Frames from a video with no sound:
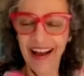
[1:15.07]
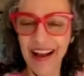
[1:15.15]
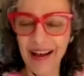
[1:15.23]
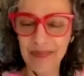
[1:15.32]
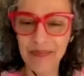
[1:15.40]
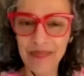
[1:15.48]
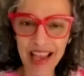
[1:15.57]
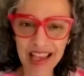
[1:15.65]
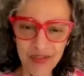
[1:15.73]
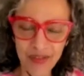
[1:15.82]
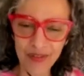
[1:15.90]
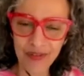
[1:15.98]
um,
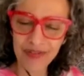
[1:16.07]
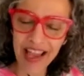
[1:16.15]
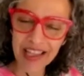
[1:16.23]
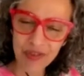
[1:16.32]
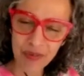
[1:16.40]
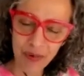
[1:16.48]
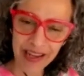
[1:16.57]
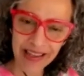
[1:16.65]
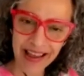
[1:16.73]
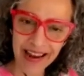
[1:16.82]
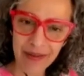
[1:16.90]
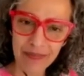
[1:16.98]
thanks for thanks for bringing
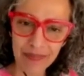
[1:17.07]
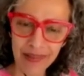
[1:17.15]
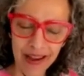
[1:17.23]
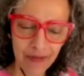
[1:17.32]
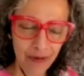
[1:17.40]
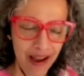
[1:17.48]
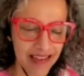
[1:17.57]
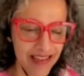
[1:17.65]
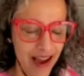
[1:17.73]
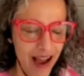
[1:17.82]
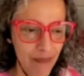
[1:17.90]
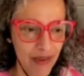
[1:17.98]
that up like right
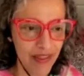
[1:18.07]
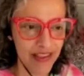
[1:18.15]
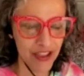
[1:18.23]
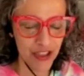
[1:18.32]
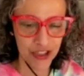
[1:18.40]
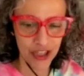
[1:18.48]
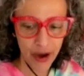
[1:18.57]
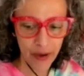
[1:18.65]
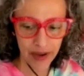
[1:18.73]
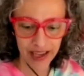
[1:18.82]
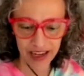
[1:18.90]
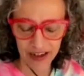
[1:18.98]
top of the
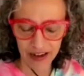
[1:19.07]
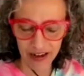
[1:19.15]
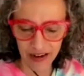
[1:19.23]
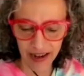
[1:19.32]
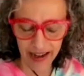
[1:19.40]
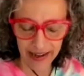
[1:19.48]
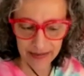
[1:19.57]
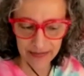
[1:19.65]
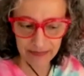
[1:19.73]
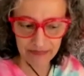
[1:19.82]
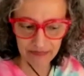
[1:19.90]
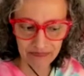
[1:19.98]
show here.
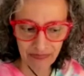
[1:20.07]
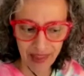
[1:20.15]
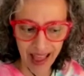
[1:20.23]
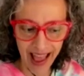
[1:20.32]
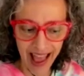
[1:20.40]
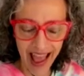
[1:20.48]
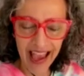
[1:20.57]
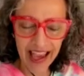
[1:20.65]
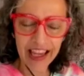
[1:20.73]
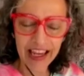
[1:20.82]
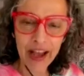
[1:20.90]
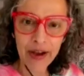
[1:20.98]
Um,
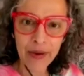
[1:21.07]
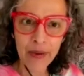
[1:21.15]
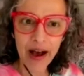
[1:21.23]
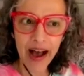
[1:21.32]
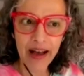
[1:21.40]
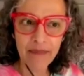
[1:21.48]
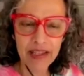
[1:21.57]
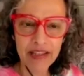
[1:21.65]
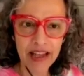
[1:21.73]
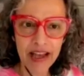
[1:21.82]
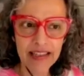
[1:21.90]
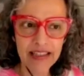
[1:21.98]
you know, I've
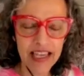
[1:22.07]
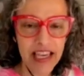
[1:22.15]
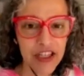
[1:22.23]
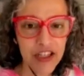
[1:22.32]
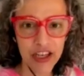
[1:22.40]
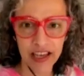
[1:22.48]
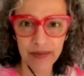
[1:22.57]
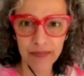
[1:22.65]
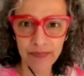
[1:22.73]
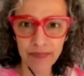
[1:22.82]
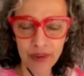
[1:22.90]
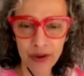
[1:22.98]
been uh,
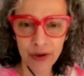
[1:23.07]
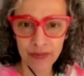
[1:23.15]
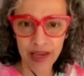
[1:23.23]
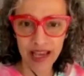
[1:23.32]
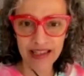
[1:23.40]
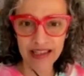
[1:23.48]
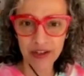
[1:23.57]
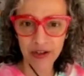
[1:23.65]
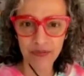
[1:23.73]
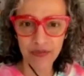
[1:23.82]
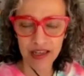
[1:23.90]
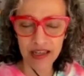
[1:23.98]
teaching hoop dance and
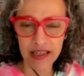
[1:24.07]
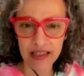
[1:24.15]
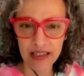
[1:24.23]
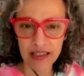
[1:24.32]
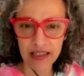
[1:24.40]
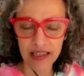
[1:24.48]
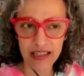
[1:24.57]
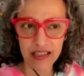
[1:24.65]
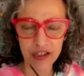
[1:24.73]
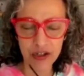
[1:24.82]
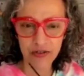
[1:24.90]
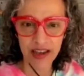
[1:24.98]
hoop fitness
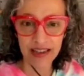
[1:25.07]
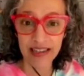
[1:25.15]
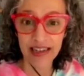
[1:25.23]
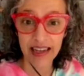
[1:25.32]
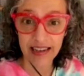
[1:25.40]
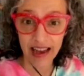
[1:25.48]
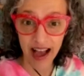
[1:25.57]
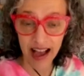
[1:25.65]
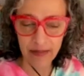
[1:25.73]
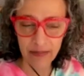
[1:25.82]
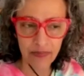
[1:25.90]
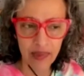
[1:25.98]
since
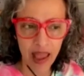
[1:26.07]
2009.